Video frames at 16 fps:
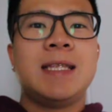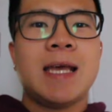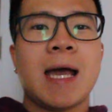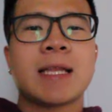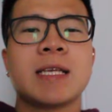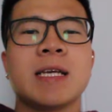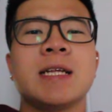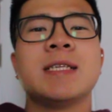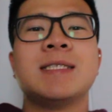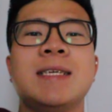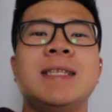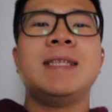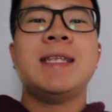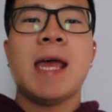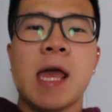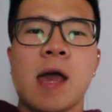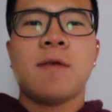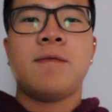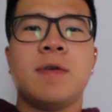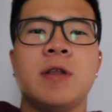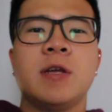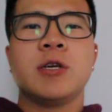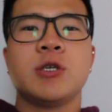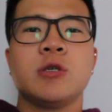Technically today I
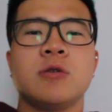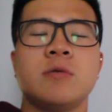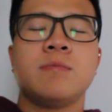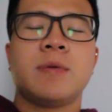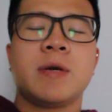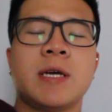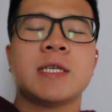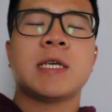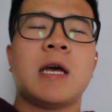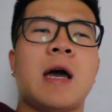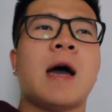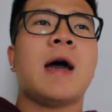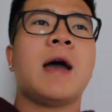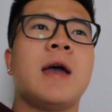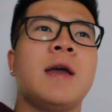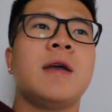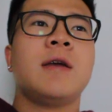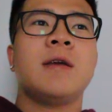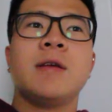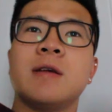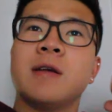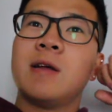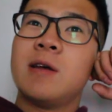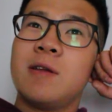finished because I